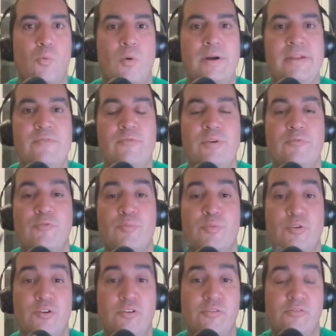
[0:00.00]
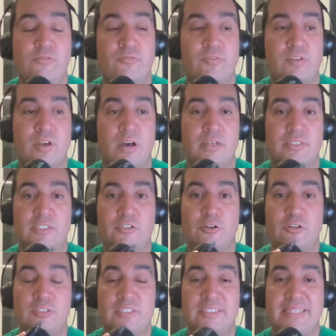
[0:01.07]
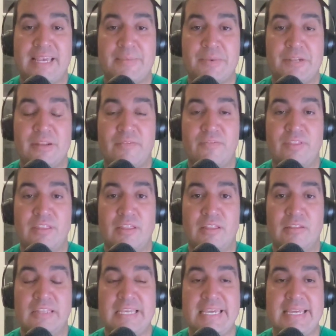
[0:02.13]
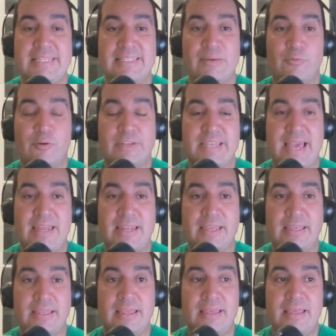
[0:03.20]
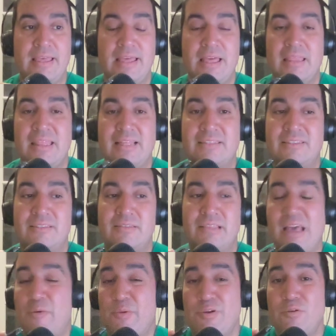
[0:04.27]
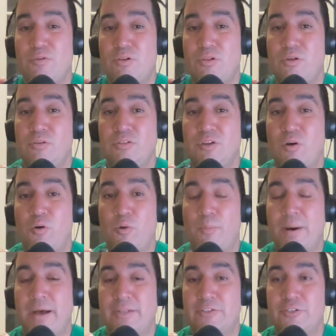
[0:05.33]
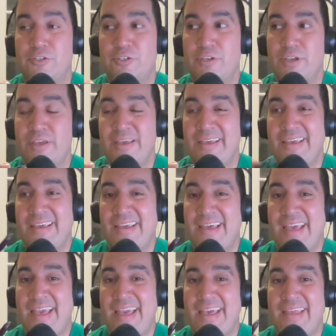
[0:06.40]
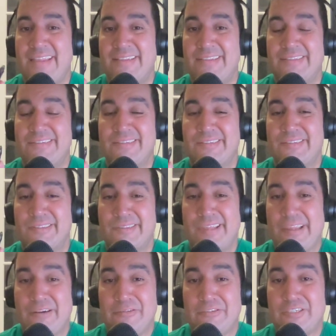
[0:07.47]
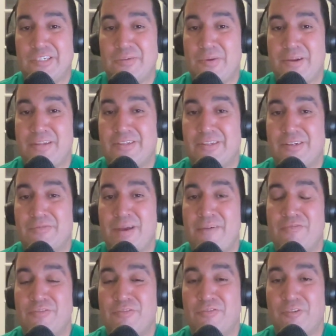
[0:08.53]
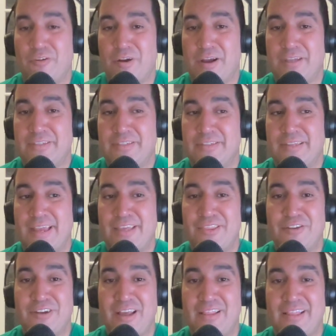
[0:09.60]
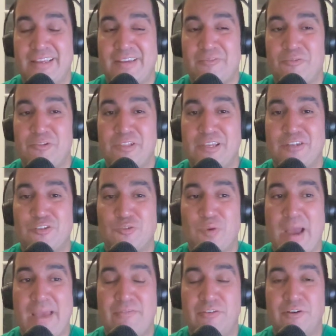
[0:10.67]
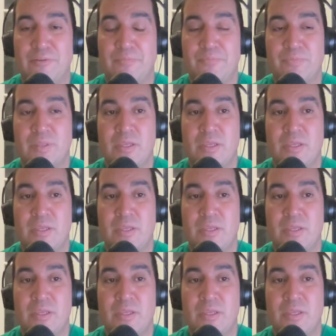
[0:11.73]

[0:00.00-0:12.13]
what if we removed a certain segment of the leads that we're getting that we don't close a whole bunch and they don't generate a ton of revenue for us and they're not like really a driver.